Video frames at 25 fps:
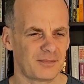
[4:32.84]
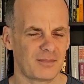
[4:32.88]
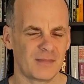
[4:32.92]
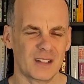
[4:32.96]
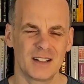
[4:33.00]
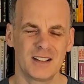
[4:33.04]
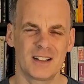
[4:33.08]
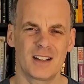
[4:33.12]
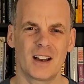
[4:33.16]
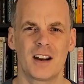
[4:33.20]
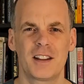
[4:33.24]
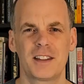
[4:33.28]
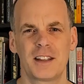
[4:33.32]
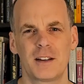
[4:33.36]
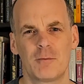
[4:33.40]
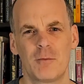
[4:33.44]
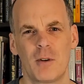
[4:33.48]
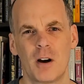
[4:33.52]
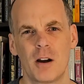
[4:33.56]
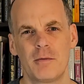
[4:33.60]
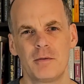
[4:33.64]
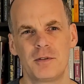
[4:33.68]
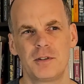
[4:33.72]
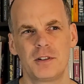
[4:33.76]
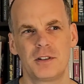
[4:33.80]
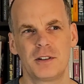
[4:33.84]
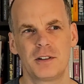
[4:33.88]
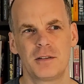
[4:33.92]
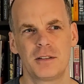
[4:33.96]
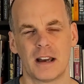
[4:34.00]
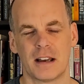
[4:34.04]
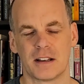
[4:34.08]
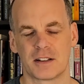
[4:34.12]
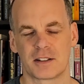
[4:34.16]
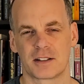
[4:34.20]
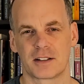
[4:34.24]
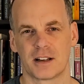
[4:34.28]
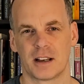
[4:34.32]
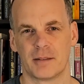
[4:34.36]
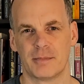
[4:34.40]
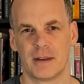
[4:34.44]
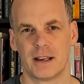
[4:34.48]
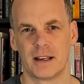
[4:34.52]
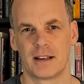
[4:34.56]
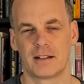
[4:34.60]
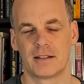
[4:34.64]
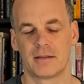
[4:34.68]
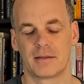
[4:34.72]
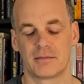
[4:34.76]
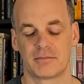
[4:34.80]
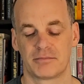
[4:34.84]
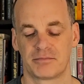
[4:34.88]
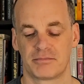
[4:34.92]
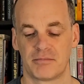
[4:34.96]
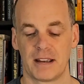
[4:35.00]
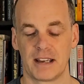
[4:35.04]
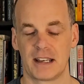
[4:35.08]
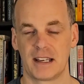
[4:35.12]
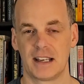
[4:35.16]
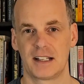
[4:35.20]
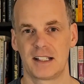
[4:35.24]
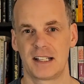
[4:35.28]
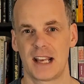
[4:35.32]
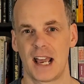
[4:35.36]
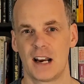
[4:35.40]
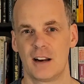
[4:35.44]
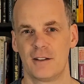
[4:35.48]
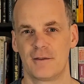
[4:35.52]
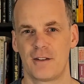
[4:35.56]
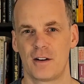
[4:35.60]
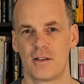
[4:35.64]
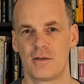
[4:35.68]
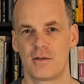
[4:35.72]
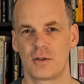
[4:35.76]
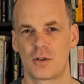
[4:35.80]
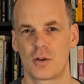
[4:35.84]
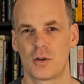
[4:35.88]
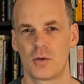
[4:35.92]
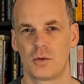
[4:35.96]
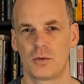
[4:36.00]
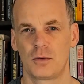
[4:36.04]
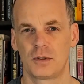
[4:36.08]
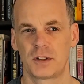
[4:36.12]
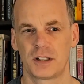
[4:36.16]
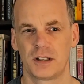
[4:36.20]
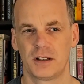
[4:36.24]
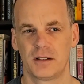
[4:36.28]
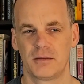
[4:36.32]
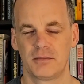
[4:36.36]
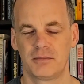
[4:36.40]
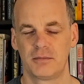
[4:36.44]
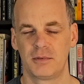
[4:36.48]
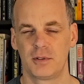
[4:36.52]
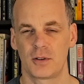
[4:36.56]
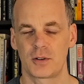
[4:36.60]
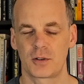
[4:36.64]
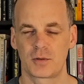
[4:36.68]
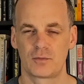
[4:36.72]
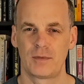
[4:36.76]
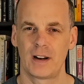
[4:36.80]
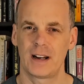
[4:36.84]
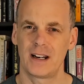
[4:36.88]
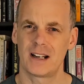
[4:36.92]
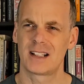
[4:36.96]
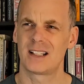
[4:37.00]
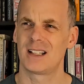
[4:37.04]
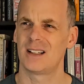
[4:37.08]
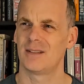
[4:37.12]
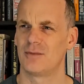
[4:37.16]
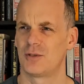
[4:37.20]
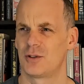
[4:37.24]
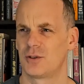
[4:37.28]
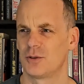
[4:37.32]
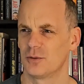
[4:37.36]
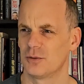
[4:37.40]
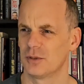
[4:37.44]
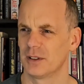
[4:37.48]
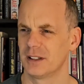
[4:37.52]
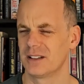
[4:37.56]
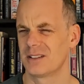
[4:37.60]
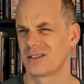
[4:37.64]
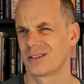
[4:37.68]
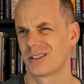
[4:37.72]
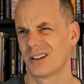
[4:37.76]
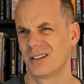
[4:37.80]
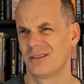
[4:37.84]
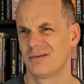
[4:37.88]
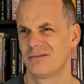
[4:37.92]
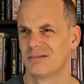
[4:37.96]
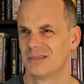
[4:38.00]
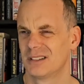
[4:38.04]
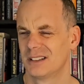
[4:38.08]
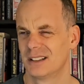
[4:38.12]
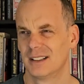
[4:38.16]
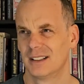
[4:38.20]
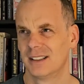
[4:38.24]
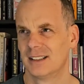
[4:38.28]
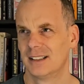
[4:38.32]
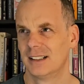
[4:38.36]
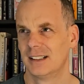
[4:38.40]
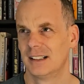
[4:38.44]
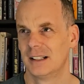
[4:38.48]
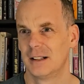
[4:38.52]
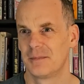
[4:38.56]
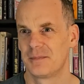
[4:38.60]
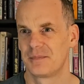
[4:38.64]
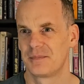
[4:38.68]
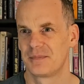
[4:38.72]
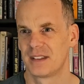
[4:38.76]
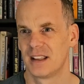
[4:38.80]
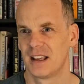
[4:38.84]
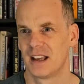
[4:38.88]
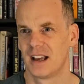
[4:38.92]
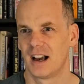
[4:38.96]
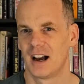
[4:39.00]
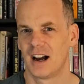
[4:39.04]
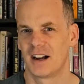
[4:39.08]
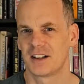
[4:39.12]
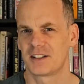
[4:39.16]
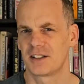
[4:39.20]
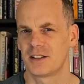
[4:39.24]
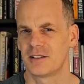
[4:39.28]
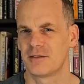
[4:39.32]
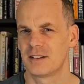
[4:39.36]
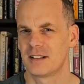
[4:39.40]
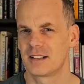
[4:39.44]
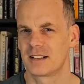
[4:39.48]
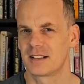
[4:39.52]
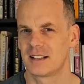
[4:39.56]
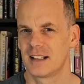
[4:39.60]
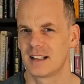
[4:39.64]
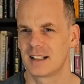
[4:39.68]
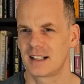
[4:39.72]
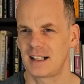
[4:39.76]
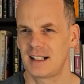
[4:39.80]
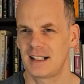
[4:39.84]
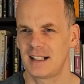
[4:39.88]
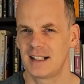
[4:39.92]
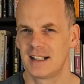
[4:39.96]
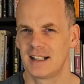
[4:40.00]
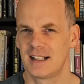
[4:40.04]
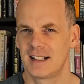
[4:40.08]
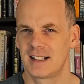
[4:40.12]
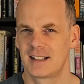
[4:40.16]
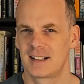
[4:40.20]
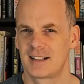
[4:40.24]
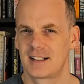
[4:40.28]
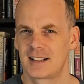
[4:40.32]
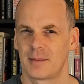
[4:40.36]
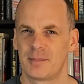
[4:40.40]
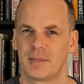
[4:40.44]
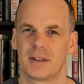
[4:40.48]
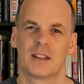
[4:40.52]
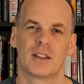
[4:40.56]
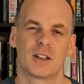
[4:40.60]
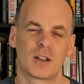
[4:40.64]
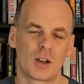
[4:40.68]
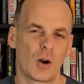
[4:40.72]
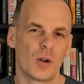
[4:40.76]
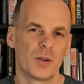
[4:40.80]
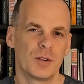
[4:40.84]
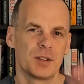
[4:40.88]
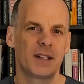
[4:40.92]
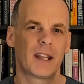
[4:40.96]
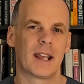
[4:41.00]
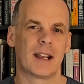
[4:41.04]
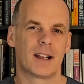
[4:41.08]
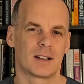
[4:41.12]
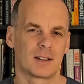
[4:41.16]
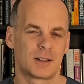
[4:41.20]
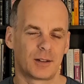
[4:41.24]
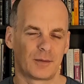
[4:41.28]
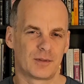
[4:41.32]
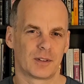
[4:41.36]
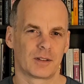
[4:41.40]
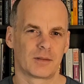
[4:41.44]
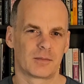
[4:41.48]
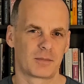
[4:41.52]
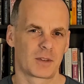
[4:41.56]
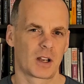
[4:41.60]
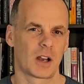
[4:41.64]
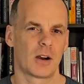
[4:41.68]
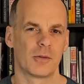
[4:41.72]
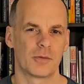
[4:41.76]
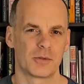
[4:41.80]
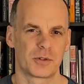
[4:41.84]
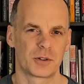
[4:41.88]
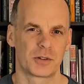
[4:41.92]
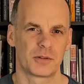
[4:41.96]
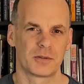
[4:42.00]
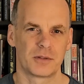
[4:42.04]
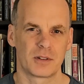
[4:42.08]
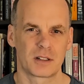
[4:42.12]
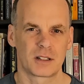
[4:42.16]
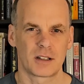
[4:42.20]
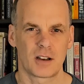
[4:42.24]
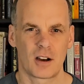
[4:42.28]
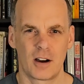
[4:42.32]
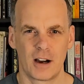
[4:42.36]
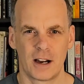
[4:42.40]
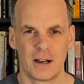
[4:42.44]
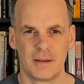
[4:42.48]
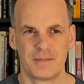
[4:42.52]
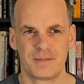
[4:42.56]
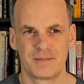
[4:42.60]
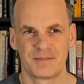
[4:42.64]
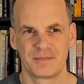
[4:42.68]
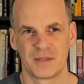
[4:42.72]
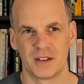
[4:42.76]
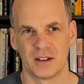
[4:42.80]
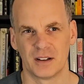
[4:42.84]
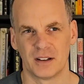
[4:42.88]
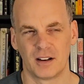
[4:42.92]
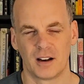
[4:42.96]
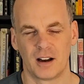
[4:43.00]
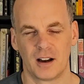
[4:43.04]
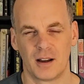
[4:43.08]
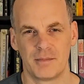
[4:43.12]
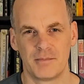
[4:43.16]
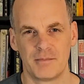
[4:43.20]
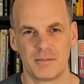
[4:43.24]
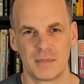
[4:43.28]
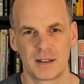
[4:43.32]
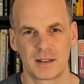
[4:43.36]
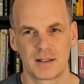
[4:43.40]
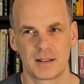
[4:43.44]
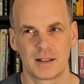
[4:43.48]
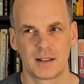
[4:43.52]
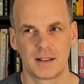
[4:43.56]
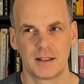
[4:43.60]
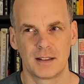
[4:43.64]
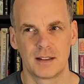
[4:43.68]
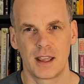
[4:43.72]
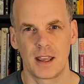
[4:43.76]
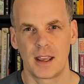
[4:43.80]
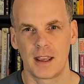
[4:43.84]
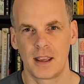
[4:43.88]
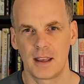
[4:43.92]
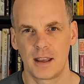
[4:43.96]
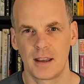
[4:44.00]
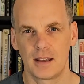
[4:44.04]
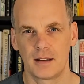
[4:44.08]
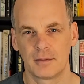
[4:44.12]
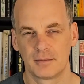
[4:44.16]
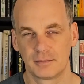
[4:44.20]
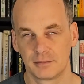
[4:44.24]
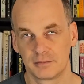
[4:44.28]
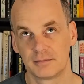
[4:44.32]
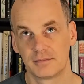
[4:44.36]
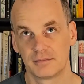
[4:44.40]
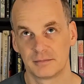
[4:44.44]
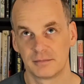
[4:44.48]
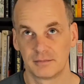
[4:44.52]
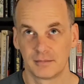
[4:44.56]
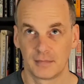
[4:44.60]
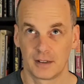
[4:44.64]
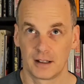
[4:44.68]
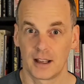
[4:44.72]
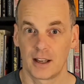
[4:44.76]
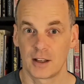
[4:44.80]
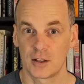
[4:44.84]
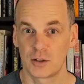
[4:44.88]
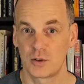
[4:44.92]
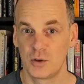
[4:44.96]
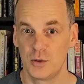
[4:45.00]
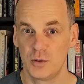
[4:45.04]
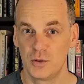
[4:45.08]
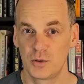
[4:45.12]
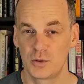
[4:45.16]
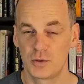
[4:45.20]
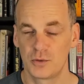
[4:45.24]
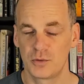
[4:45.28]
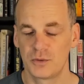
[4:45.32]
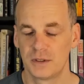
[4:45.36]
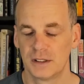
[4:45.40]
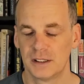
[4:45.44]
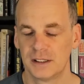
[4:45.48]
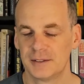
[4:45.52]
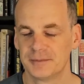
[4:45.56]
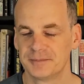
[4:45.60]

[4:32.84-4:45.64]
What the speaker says: You kind of think, why would you do that? It's just like making a telephone call to lost relatives, surely. So, I don't know, there's clearly something in the context of the culture and the time that I'm missing there, as usual.